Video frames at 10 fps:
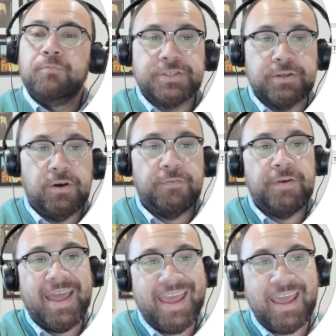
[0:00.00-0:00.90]
Print it off,
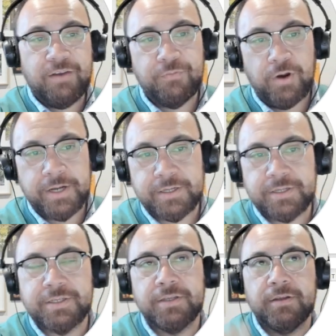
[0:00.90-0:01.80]
handwrite
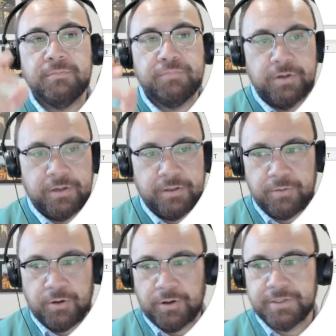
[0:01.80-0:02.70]
it, put it in the
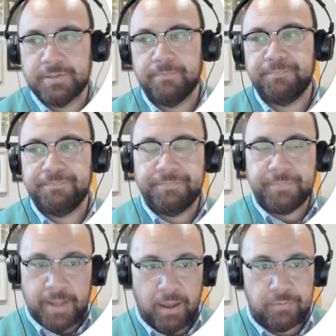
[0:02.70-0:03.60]
box.
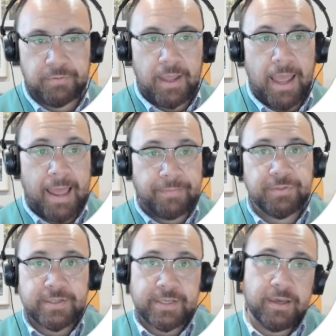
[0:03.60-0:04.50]
Now, at
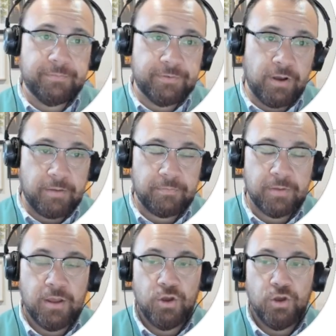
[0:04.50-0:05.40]
the same time,
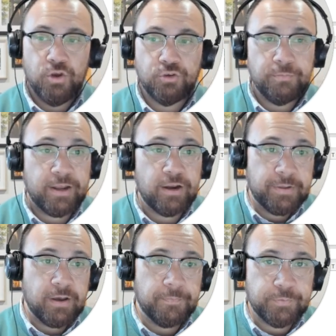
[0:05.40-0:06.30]
you may not
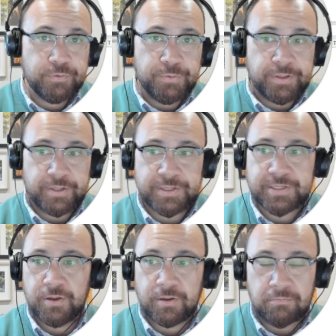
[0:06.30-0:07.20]
be comfortable doing this.
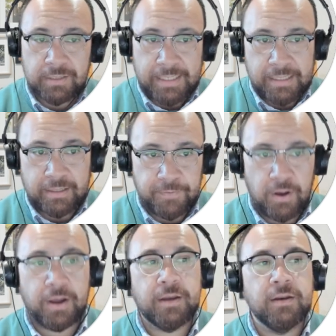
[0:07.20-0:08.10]
Completely
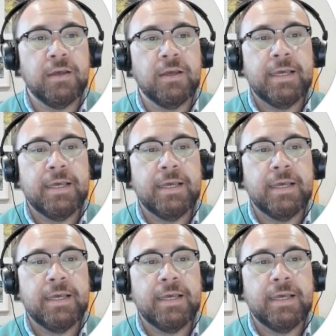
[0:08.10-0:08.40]
fine.